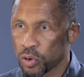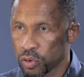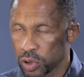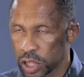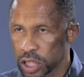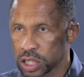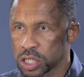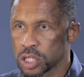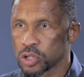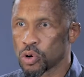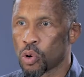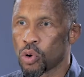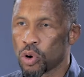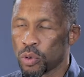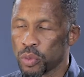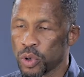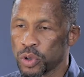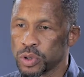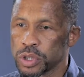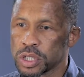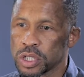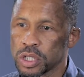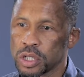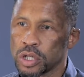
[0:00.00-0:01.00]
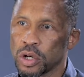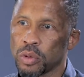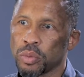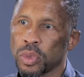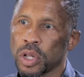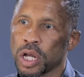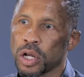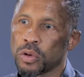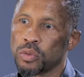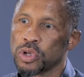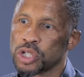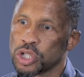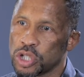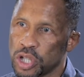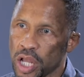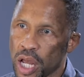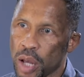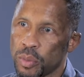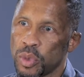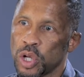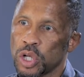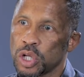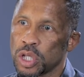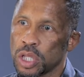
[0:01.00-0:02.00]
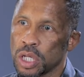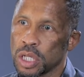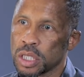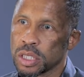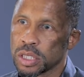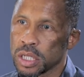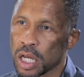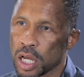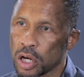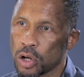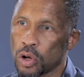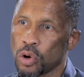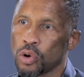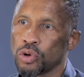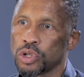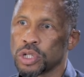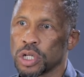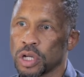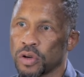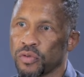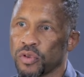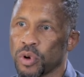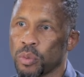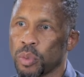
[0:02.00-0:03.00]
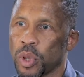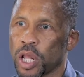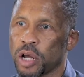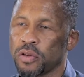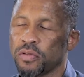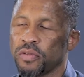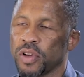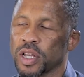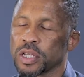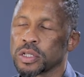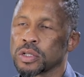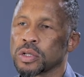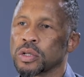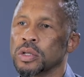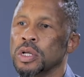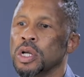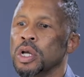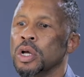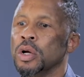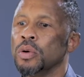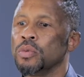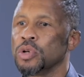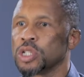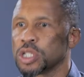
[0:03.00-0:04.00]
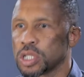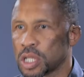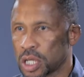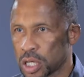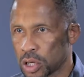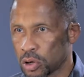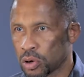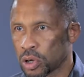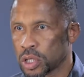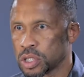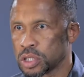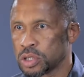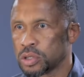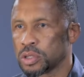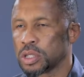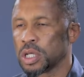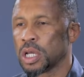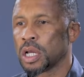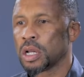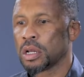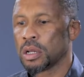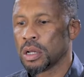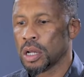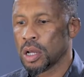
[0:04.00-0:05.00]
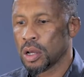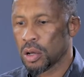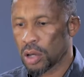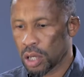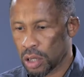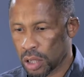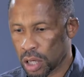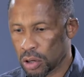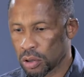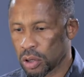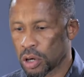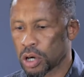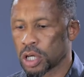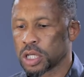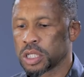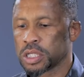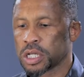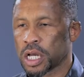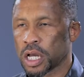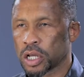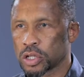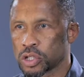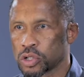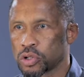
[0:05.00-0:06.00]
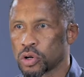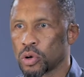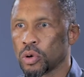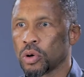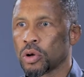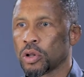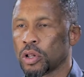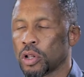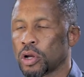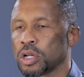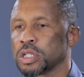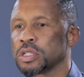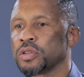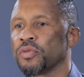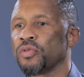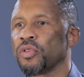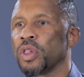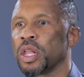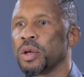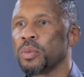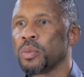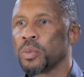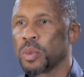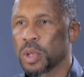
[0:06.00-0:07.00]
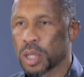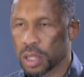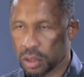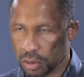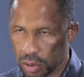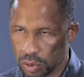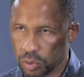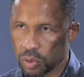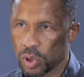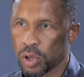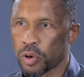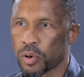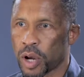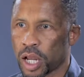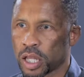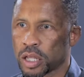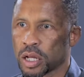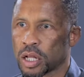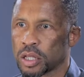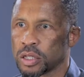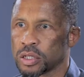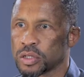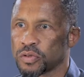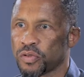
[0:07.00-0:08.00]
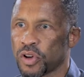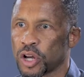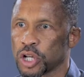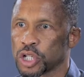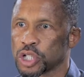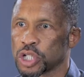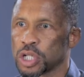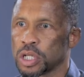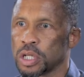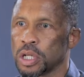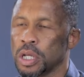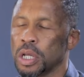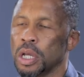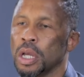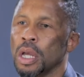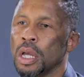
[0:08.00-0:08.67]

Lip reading: It releases hormones into your blood which damage the inside coating of your blood vessel, which then cause you to get heart attack, stroke, loss of limb, erectile dysfunction.